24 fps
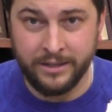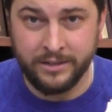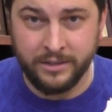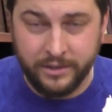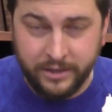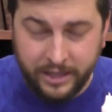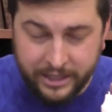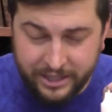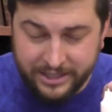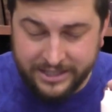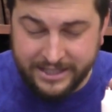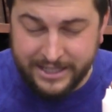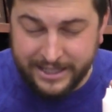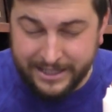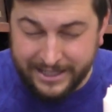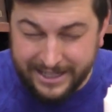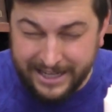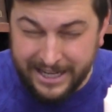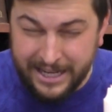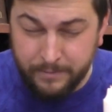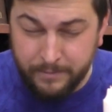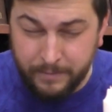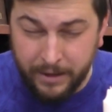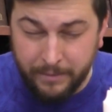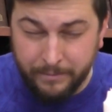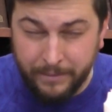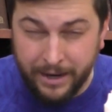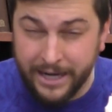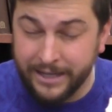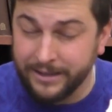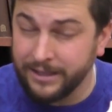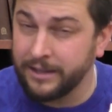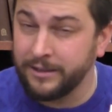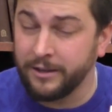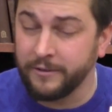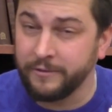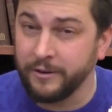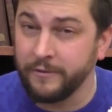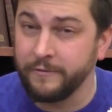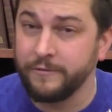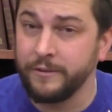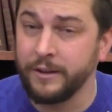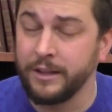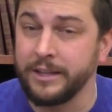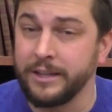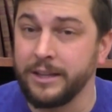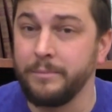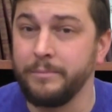They just need to keep in mind that they're
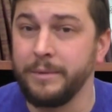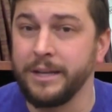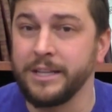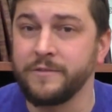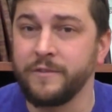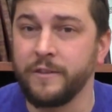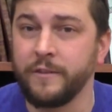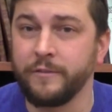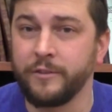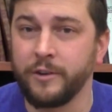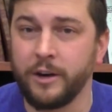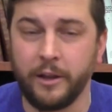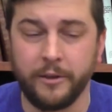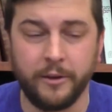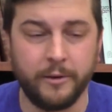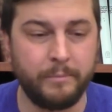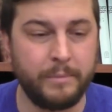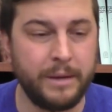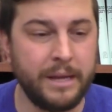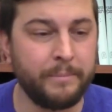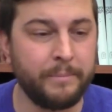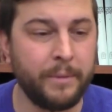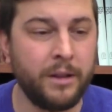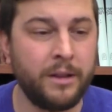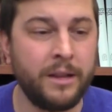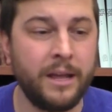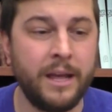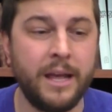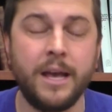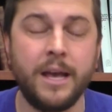fulfilling the mitzvah for other people.